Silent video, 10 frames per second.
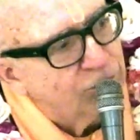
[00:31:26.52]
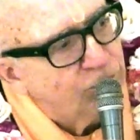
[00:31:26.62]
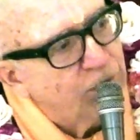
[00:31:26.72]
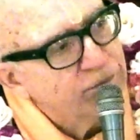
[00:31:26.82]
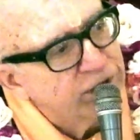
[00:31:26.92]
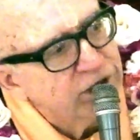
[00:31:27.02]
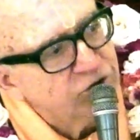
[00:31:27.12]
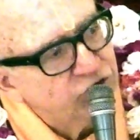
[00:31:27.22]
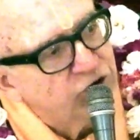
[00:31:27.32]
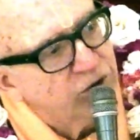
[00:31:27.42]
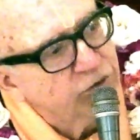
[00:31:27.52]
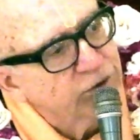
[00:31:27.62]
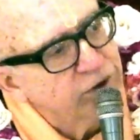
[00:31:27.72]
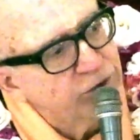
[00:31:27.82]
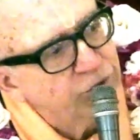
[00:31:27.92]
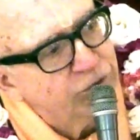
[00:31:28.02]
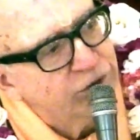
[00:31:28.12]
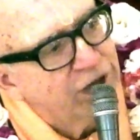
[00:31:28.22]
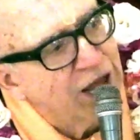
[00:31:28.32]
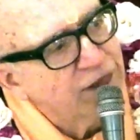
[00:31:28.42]
women and children who
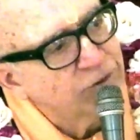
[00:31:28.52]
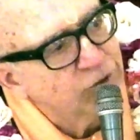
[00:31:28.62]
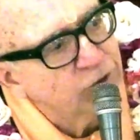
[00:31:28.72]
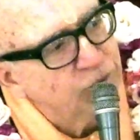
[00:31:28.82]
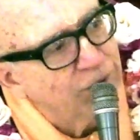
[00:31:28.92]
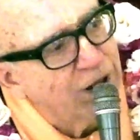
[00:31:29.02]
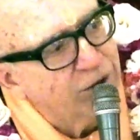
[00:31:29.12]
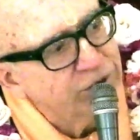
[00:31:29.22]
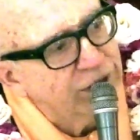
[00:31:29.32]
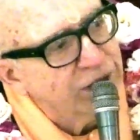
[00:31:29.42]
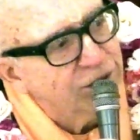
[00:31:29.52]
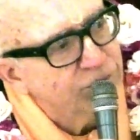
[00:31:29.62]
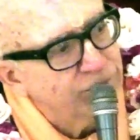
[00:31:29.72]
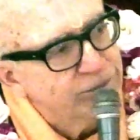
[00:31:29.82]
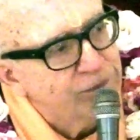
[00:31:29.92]
gathered around him